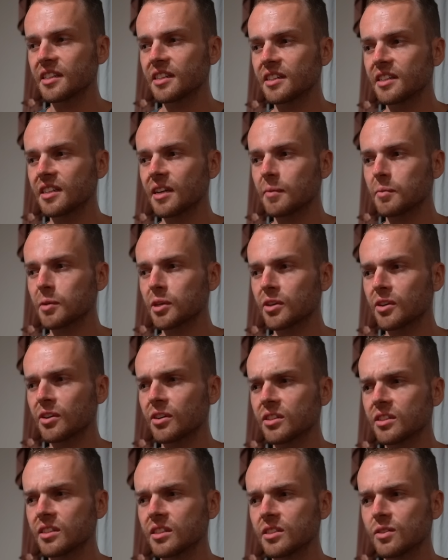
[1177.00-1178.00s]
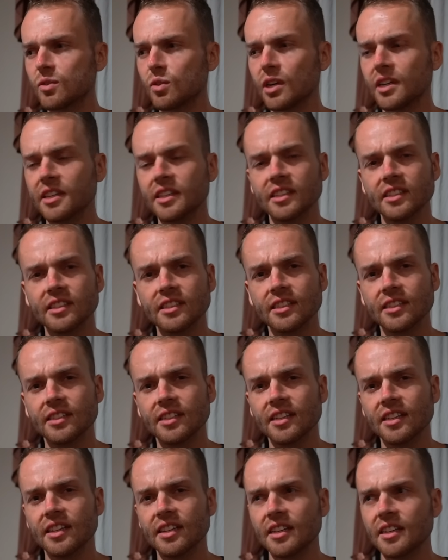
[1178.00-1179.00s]
could come across as quite innocent,
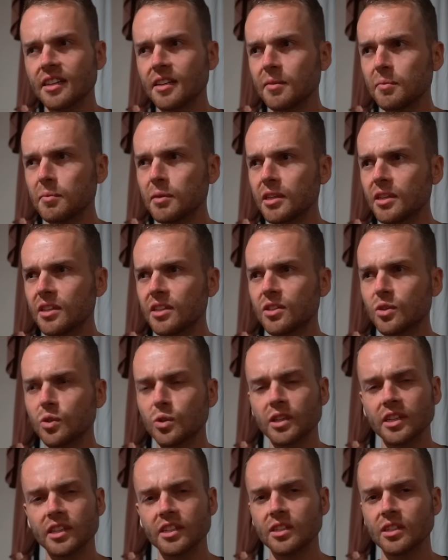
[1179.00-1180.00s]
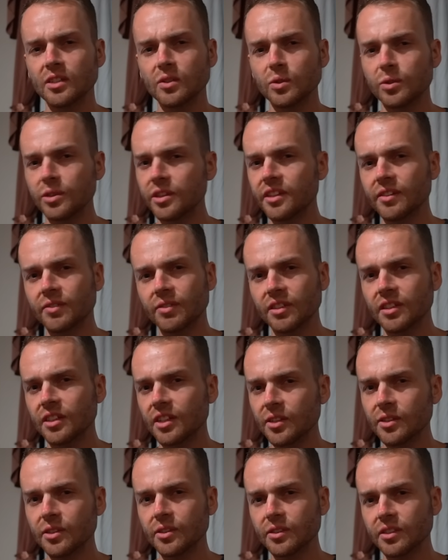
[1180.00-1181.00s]
but talking to all the different
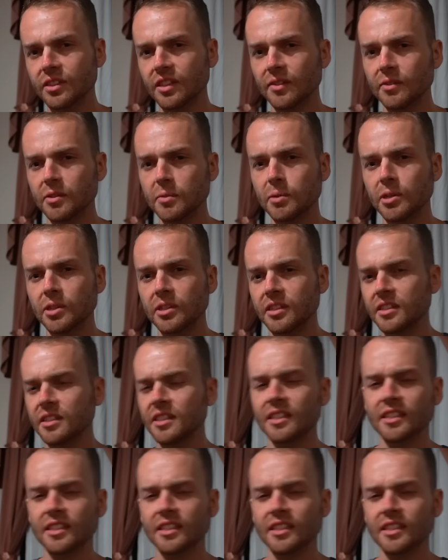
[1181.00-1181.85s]
locals, I've spoken to